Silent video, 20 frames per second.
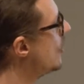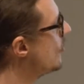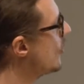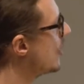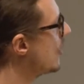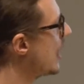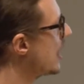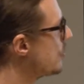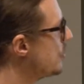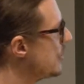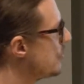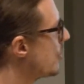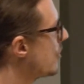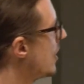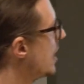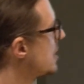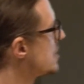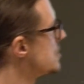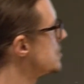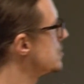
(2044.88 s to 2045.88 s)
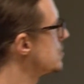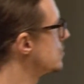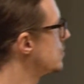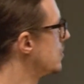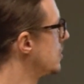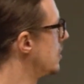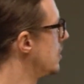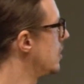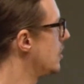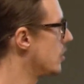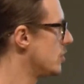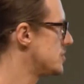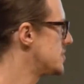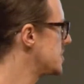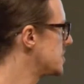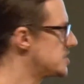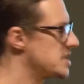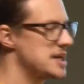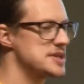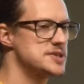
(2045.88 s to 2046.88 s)
a lot of people like to, or
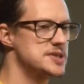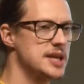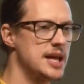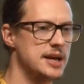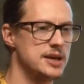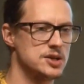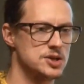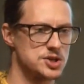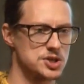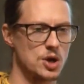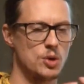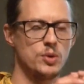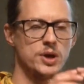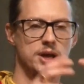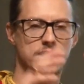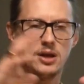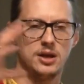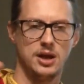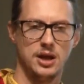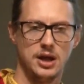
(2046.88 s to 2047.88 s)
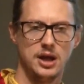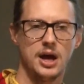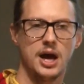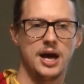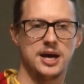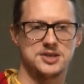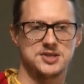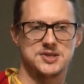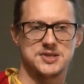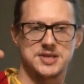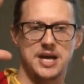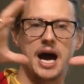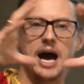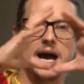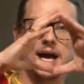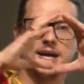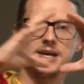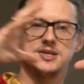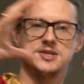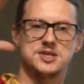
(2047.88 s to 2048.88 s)
suggest that showing a
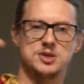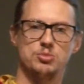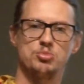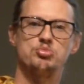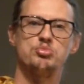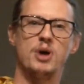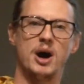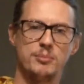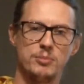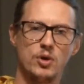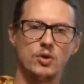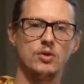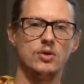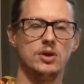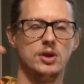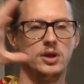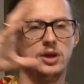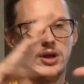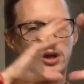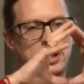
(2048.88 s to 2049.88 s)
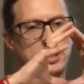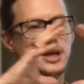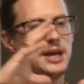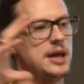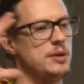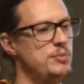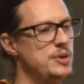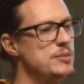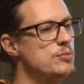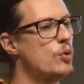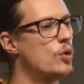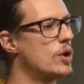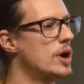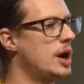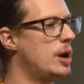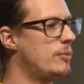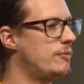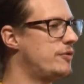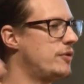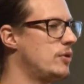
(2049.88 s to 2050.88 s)
sized bubble can be more
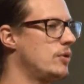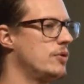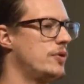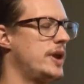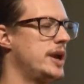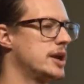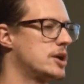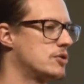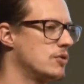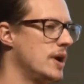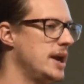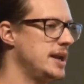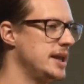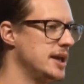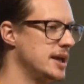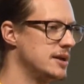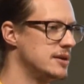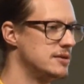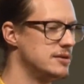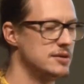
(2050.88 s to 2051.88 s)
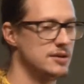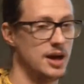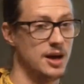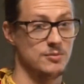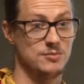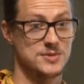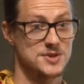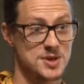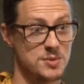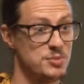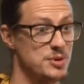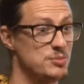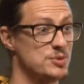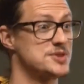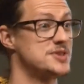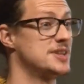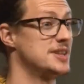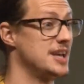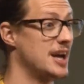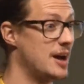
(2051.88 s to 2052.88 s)
helpful than a gradient. Some
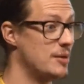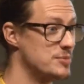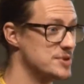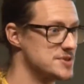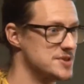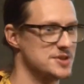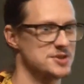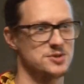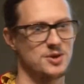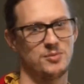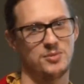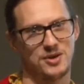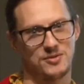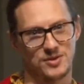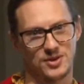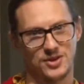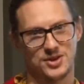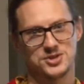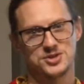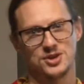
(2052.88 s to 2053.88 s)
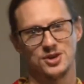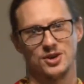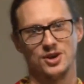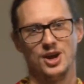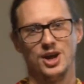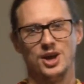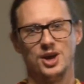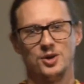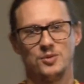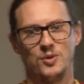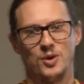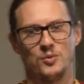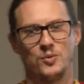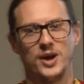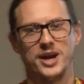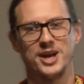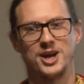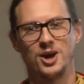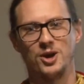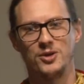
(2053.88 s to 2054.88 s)
people said the opposite, so I'm not really sure what
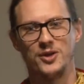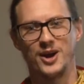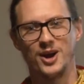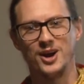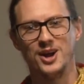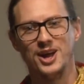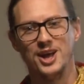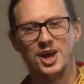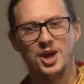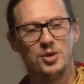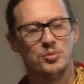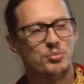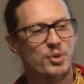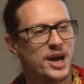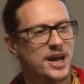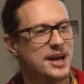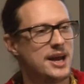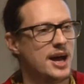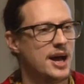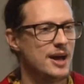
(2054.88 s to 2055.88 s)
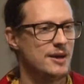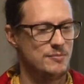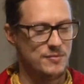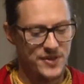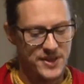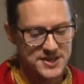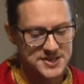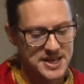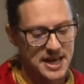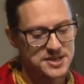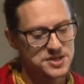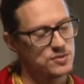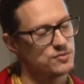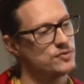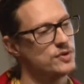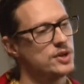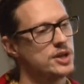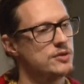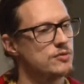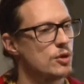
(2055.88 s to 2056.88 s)
way to go there. But this has a
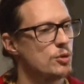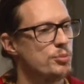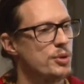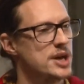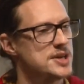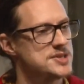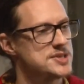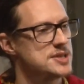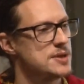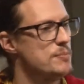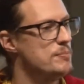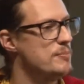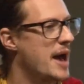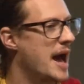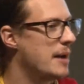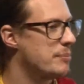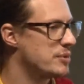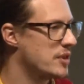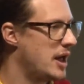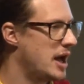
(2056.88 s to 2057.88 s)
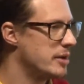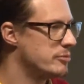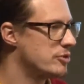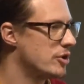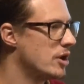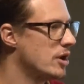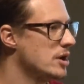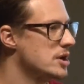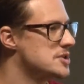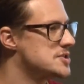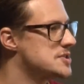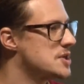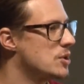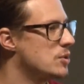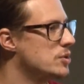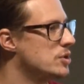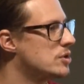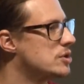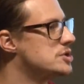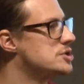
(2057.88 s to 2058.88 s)
really robust map library,
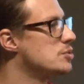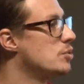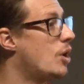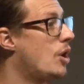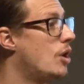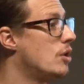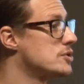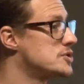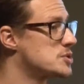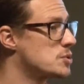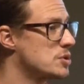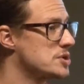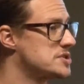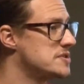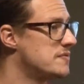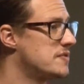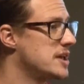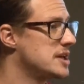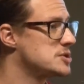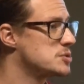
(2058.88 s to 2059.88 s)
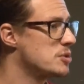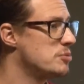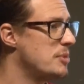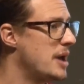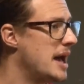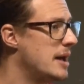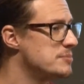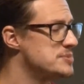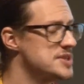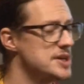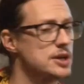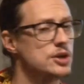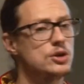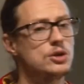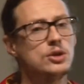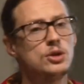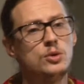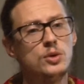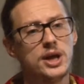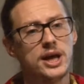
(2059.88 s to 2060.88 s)
so you could do all sorts of things with maps,
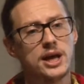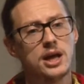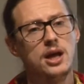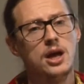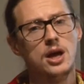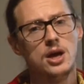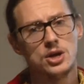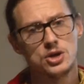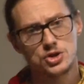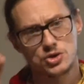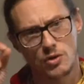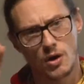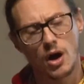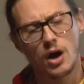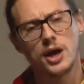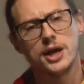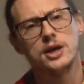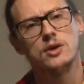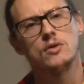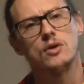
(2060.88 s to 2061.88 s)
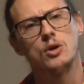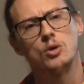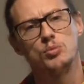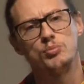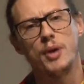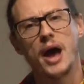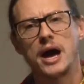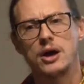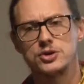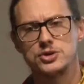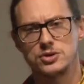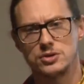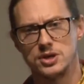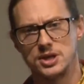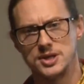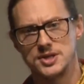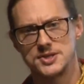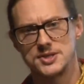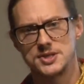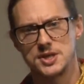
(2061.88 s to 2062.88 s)
including drawing your own
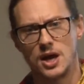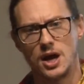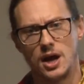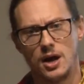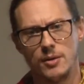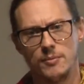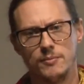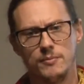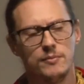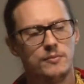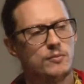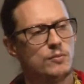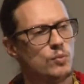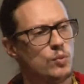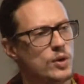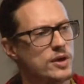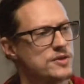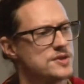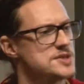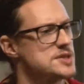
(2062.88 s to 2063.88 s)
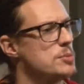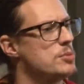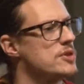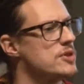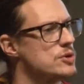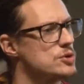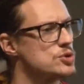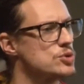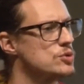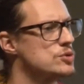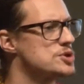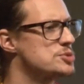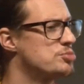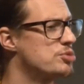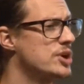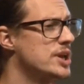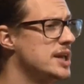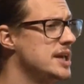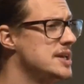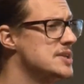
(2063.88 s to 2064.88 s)
boundaries with some of their tools
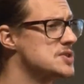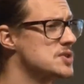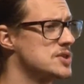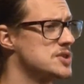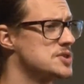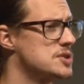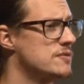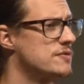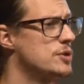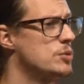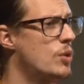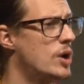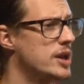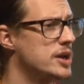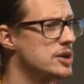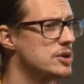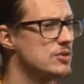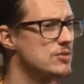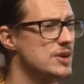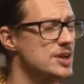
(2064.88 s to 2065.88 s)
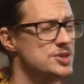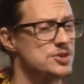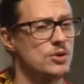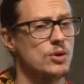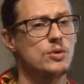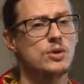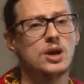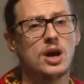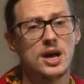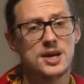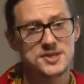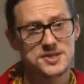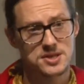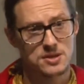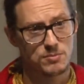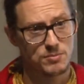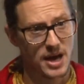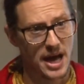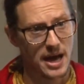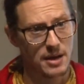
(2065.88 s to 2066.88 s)
pretty easily. So if you wanted to create your own
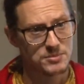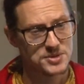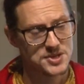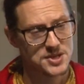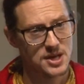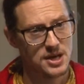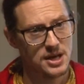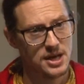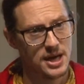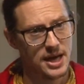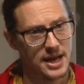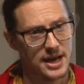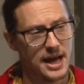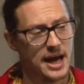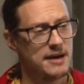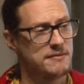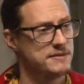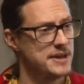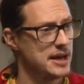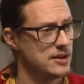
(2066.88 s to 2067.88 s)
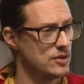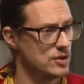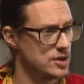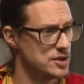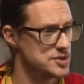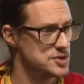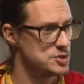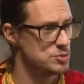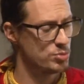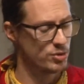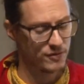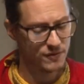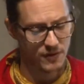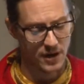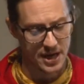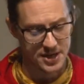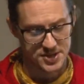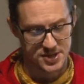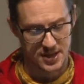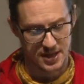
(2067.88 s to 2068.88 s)
custom maps, and have that looking super
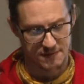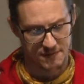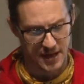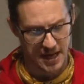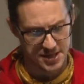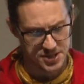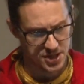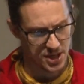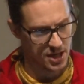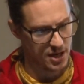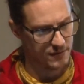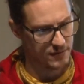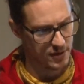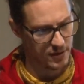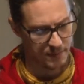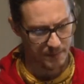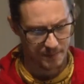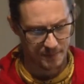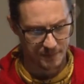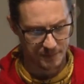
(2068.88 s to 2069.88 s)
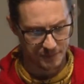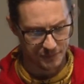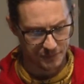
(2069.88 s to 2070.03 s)
fresh, they've got you covered.